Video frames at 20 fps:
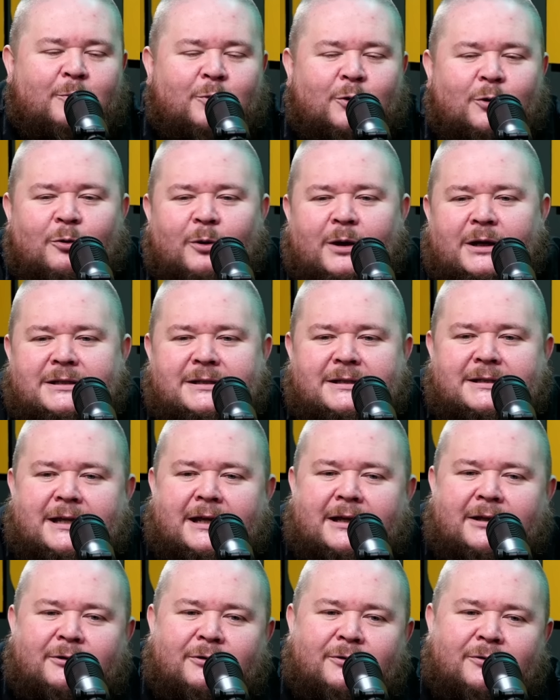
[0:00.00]
more questions
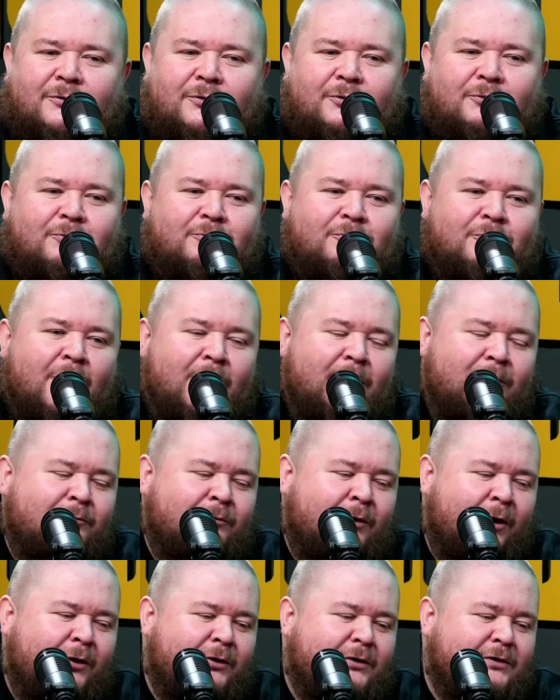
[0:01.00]
now to, to round,
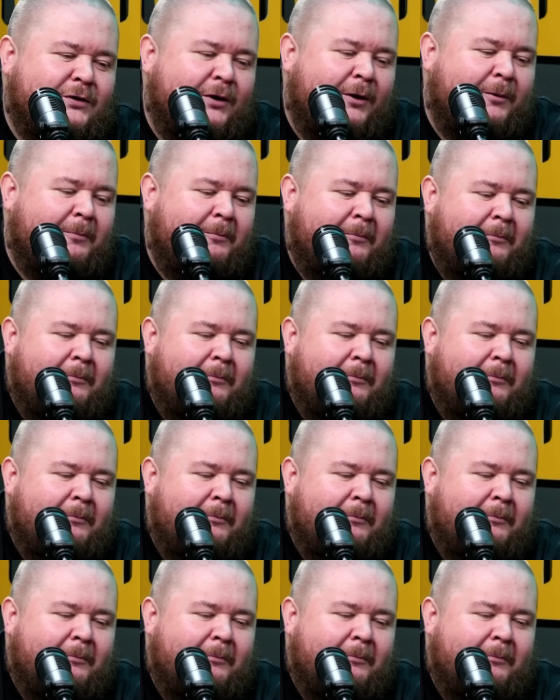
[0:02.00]
round us up.